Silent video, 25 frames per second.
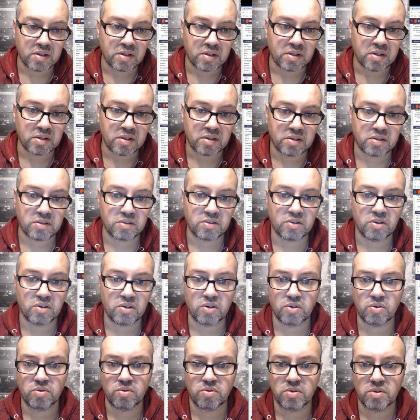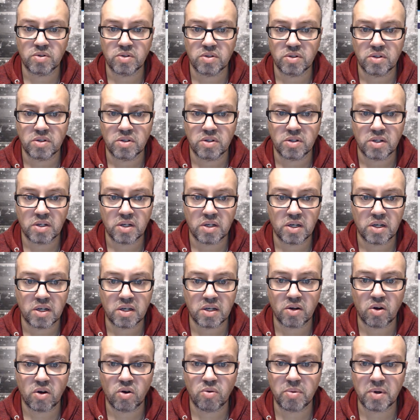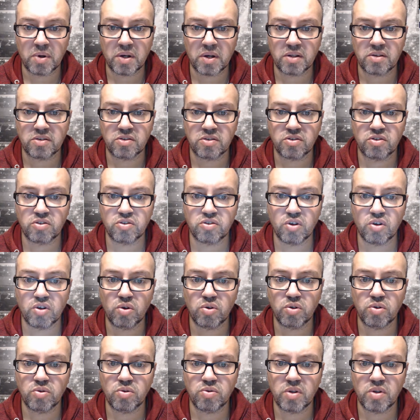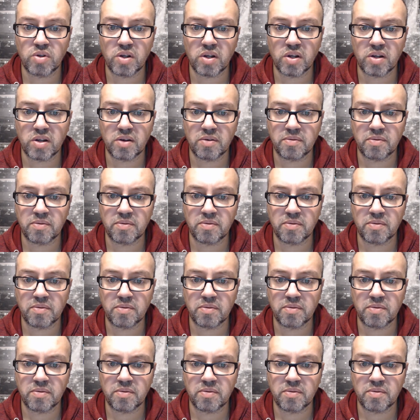So I hope I can show you the